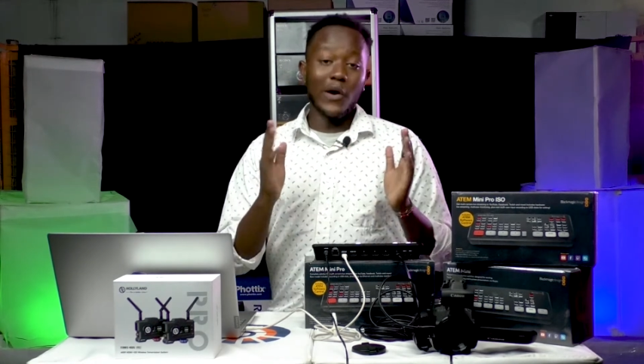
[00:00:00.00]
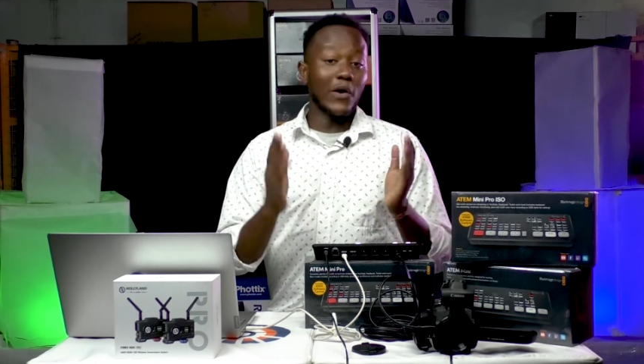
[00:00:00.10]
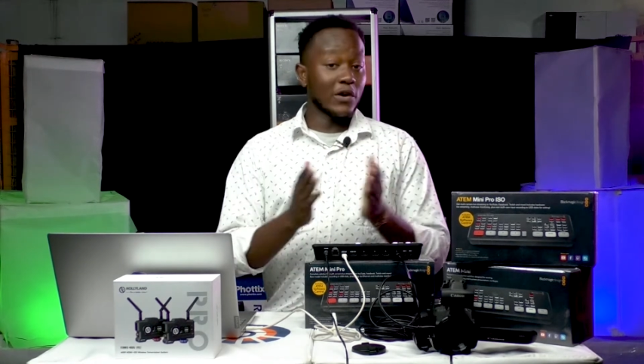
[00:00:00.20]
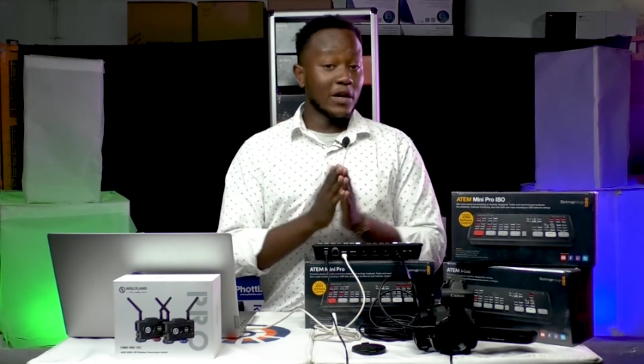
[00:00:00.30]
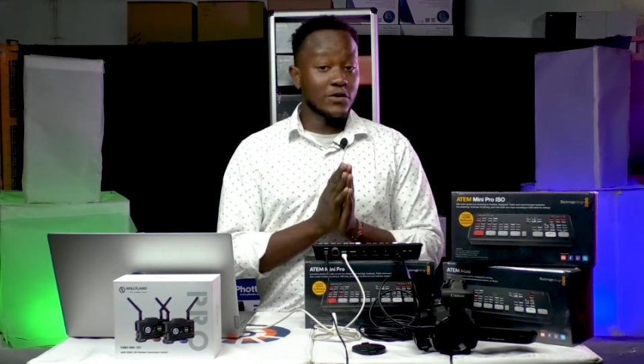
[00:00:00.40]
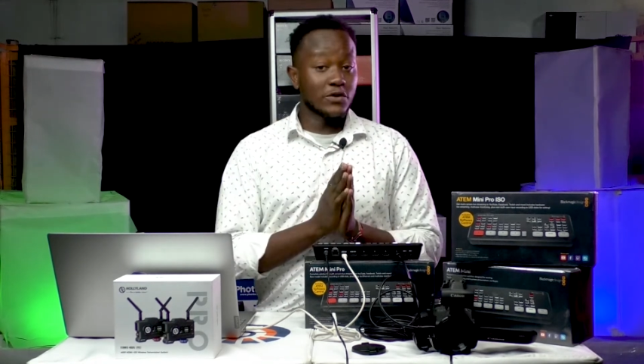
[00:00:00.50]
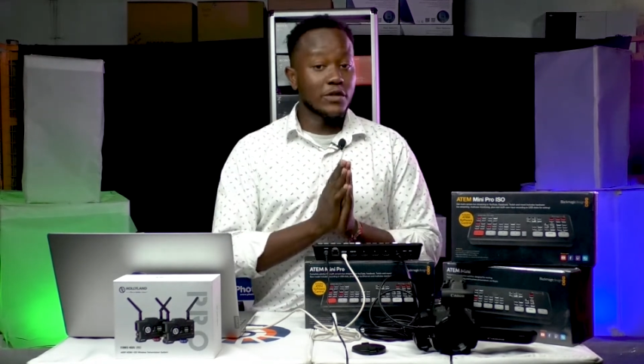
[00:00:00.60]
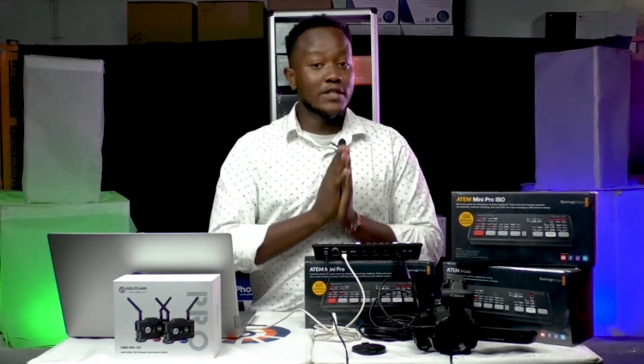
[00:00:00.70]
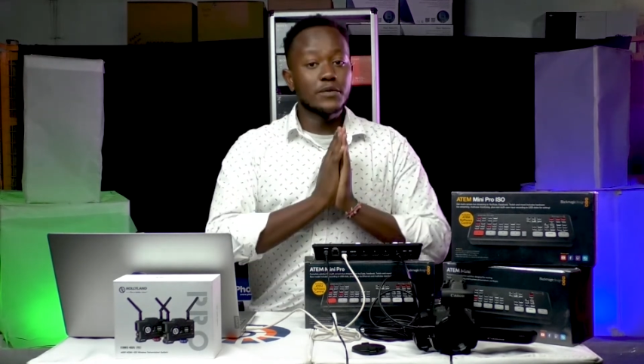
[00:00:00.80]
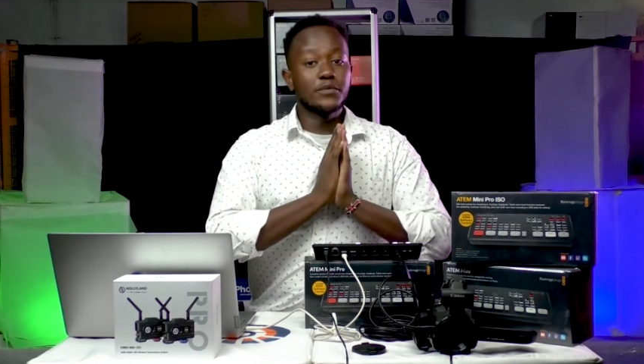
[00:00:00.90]
All you have to do
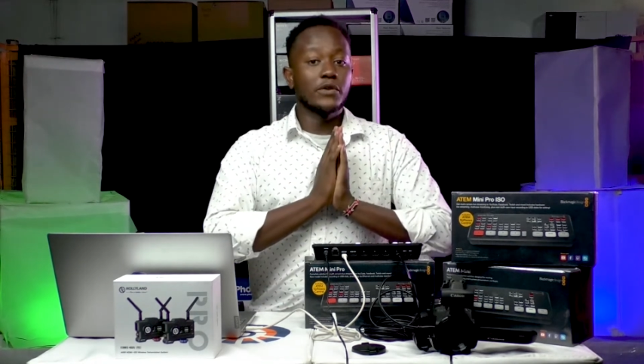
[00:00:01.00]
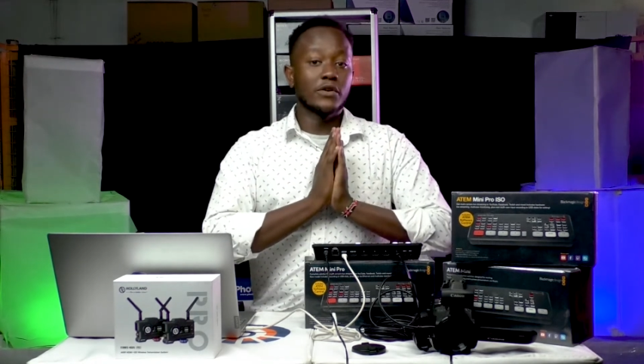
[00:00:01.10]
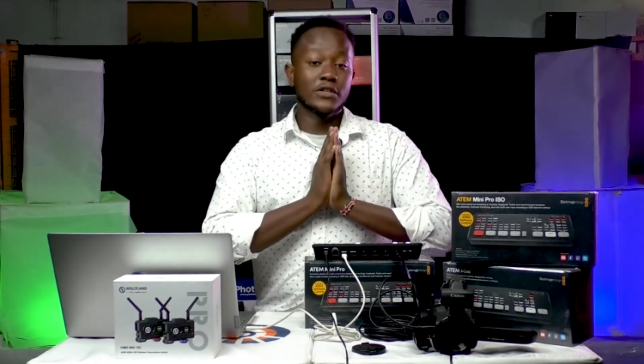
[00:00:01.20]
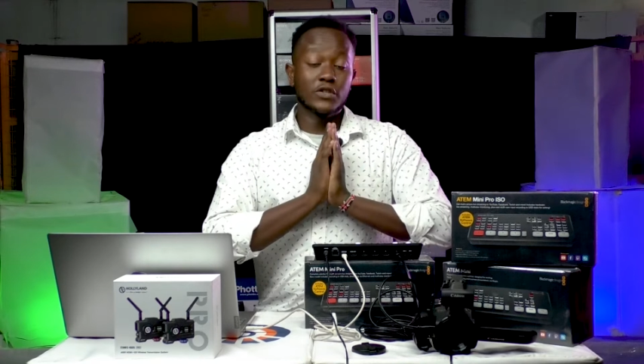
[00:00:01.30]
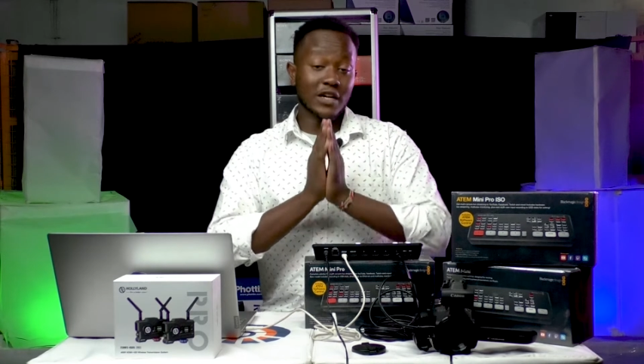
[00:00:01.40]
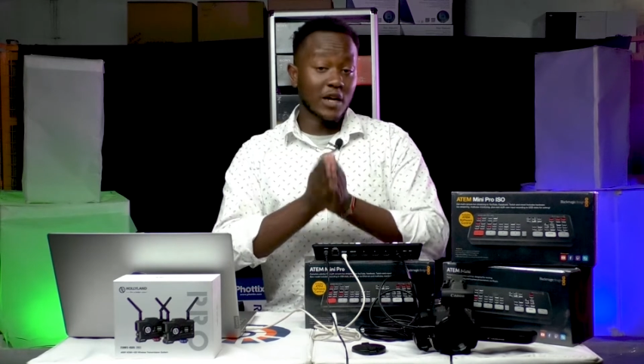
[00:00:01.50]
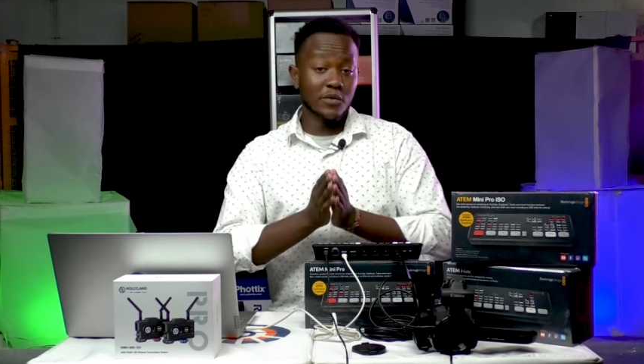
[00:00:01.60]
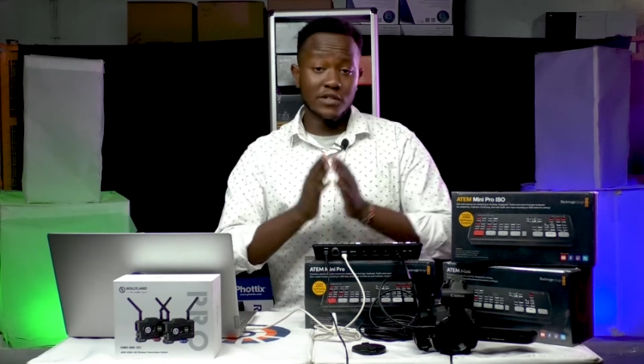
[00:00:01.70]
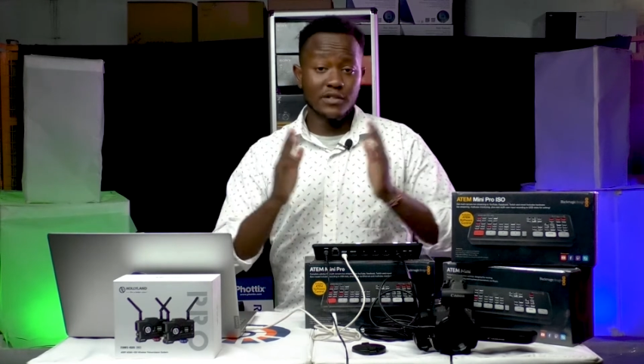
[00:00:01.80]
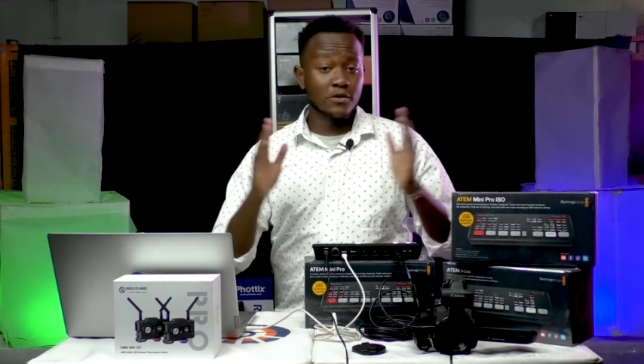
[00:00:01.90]
is simply connect your
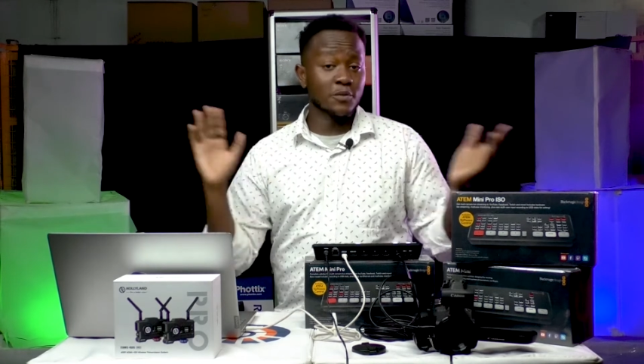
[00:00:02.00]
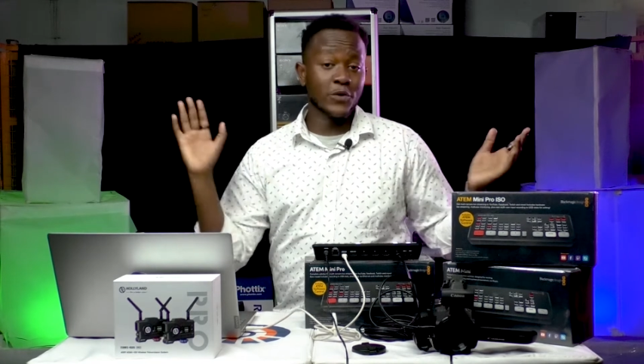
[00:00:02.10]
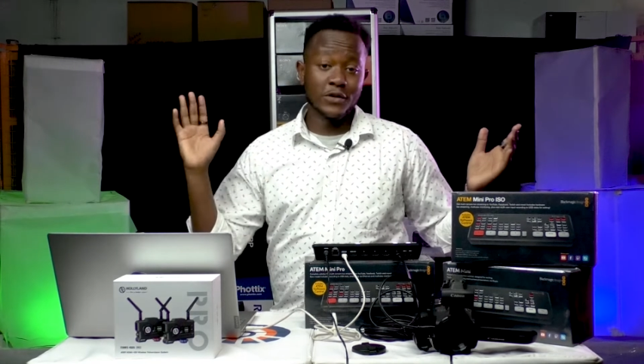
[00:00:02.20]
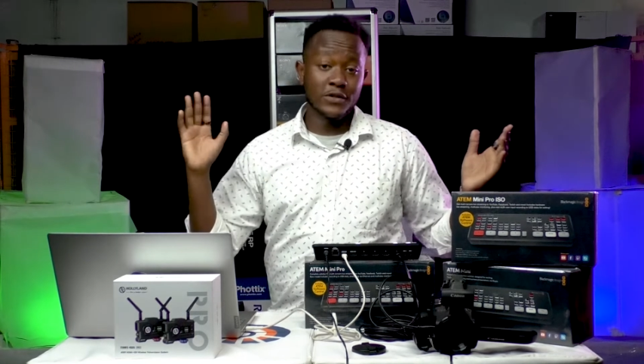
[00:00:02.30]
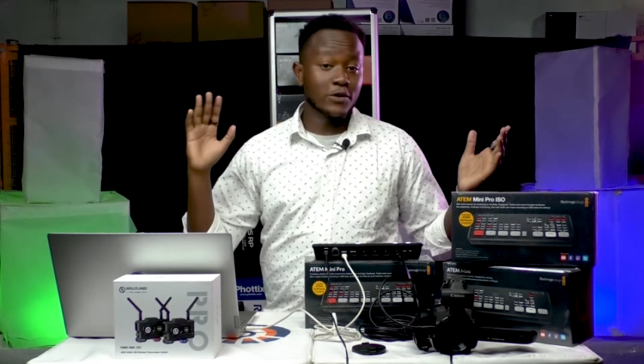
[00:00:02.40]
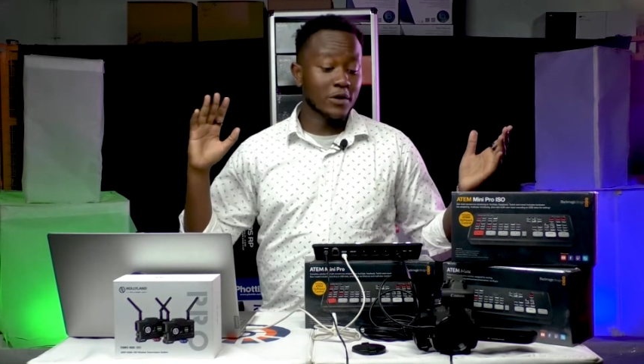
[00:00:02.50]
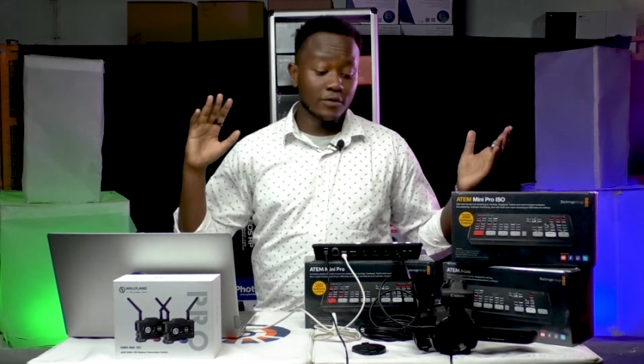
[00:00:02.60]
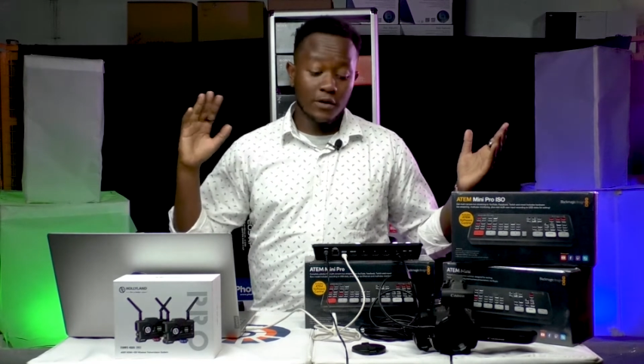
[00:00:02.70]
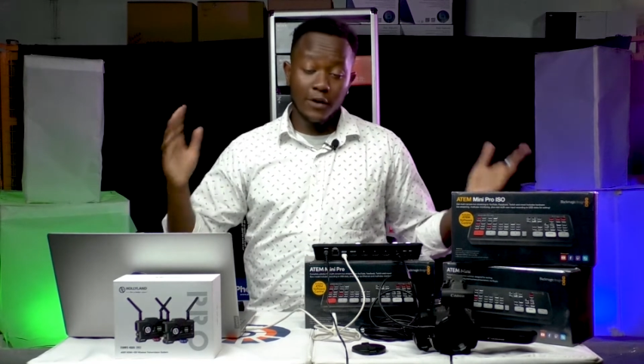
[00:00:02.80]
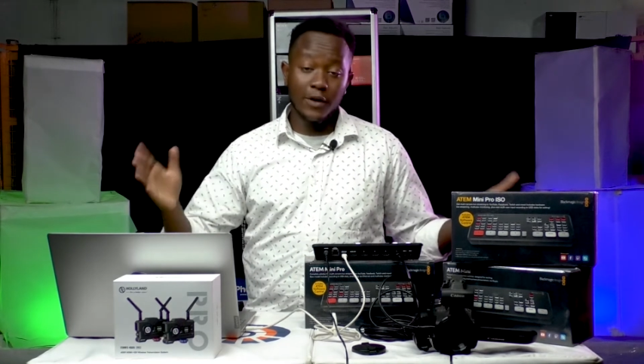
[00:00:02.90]
cameras, computers, or
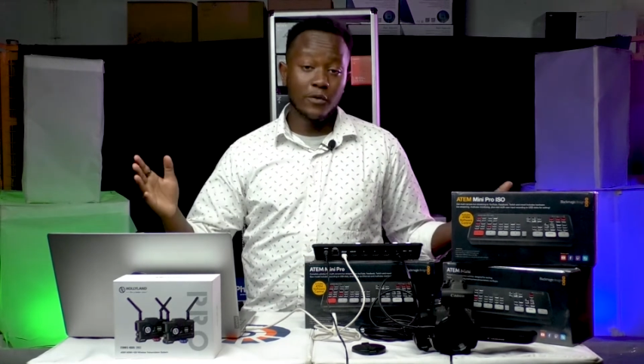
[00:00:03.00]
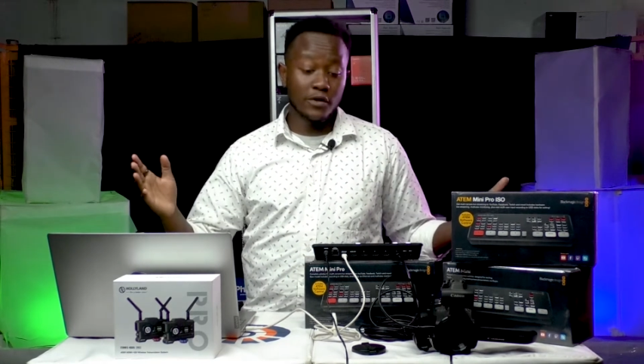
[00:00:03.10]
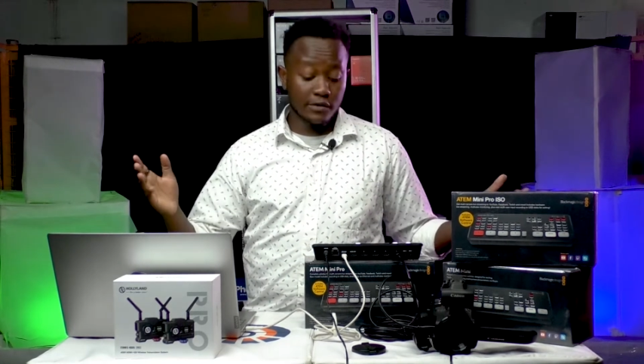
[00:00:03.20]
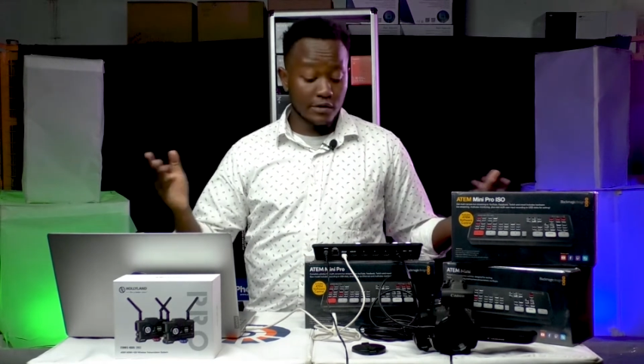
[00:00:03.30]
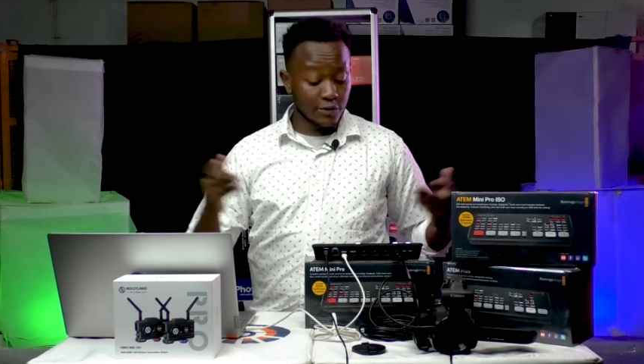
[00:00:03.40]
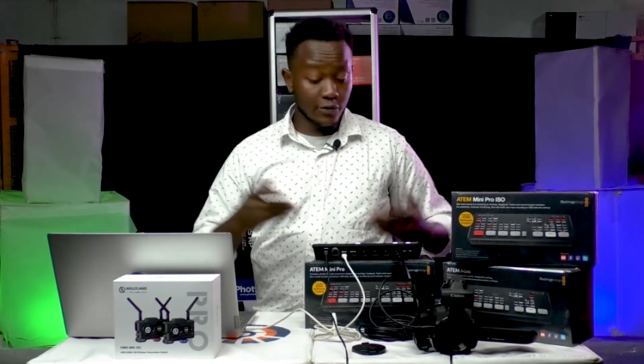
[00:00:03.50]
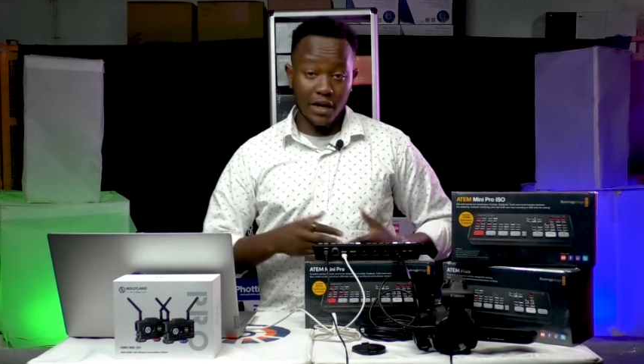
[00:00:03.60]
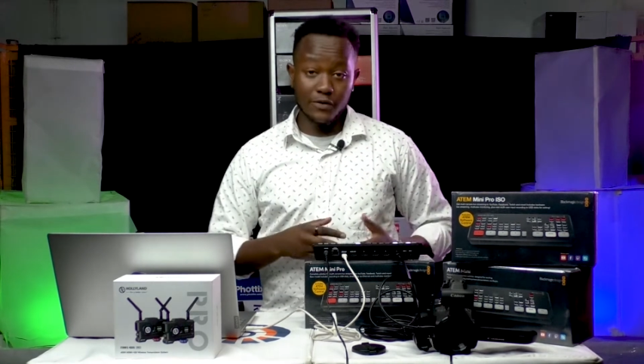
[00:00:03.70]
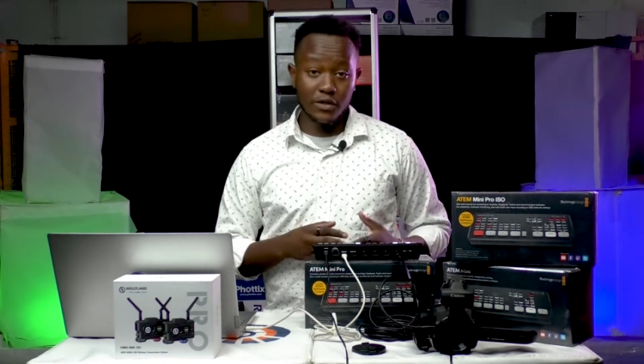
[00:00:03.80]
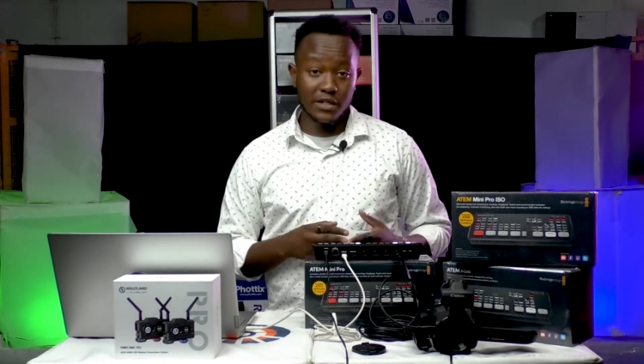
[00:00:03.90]
even game consoles for
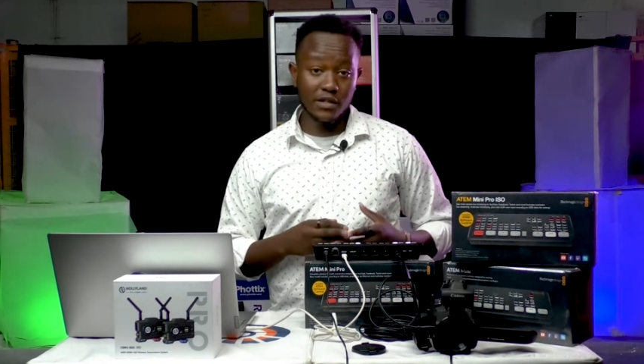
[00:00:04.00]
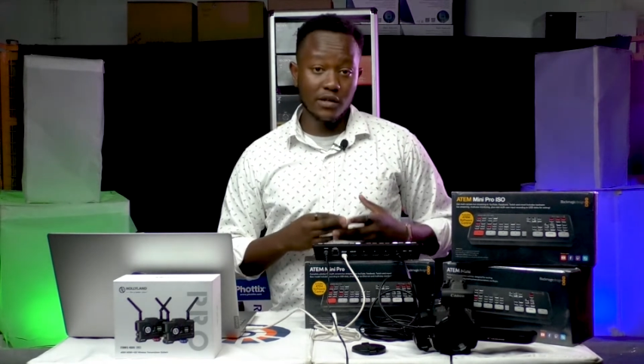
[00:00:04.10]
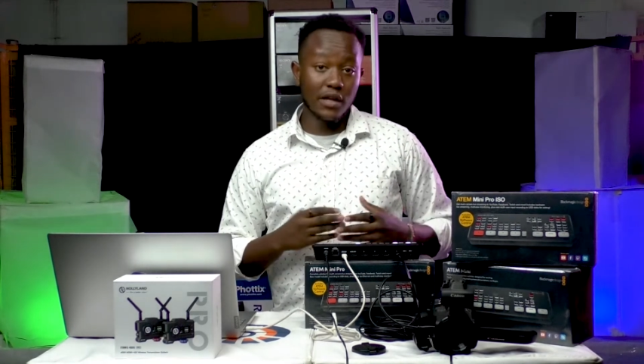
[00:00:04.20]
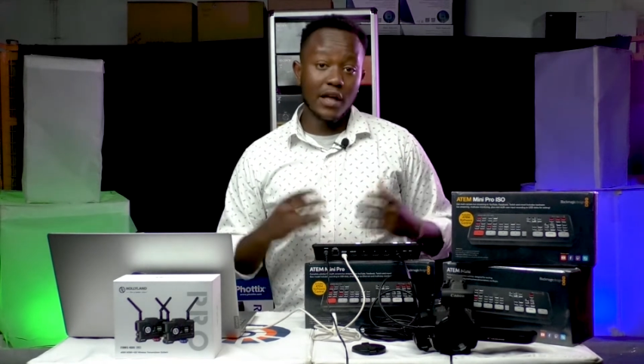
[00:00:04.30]
live switching.